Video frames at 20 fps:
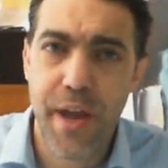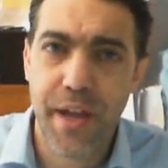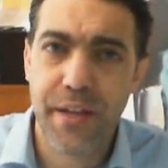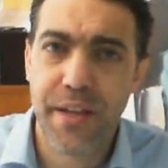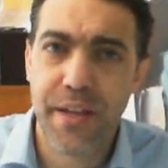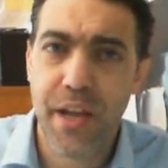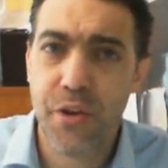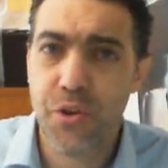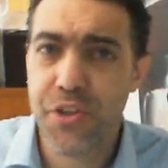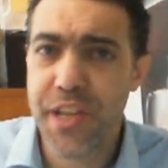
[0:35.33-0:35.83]

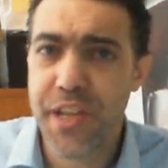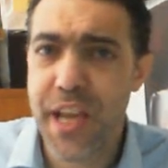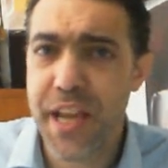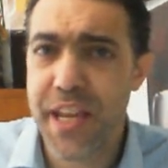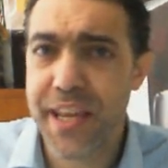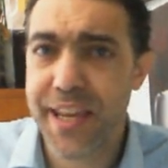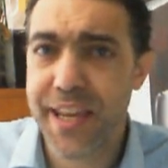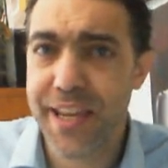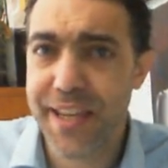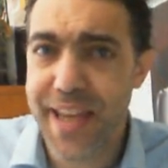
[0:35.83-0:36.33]
can you see any
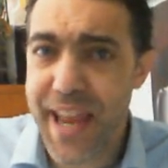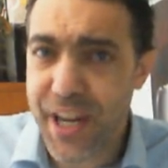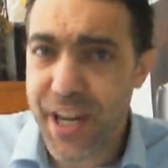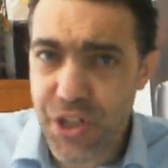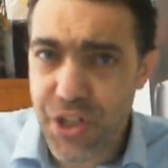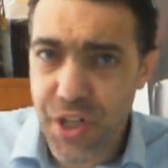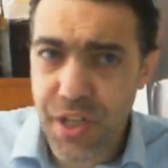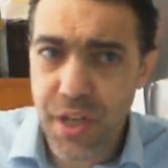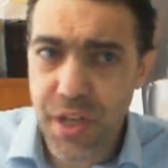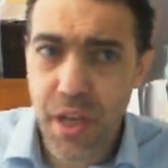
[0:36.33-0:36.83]

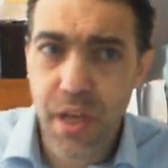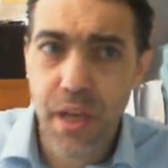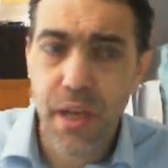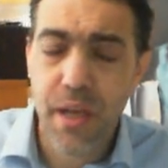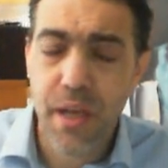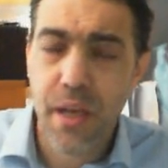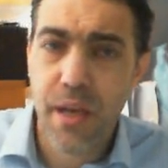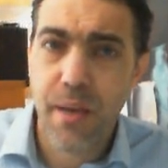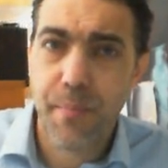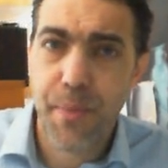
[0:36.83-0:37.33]
connection
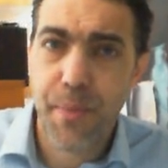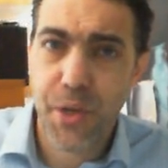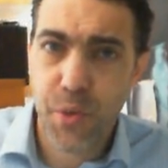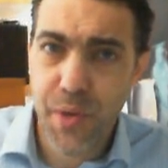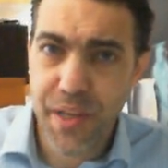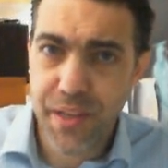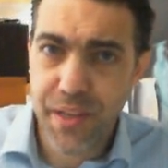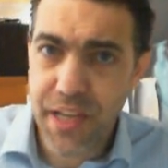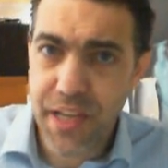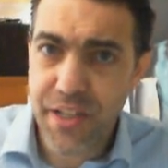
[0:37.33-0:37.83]

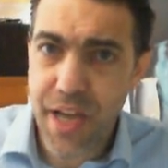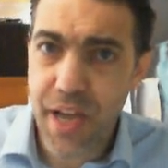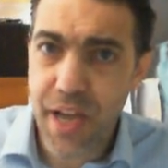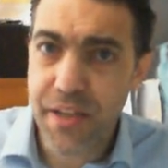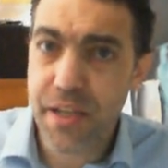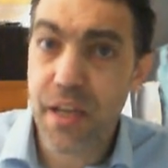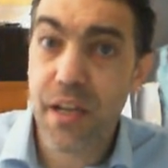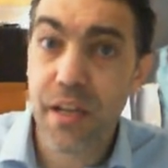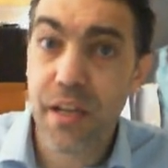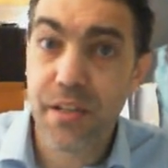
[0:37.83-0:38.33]
between these
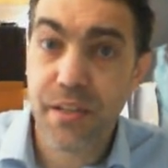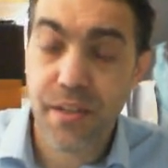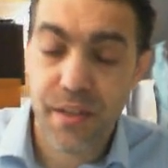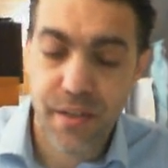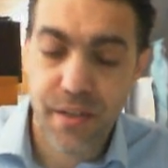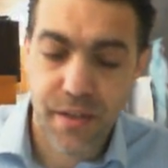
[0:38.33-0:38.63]
ideas?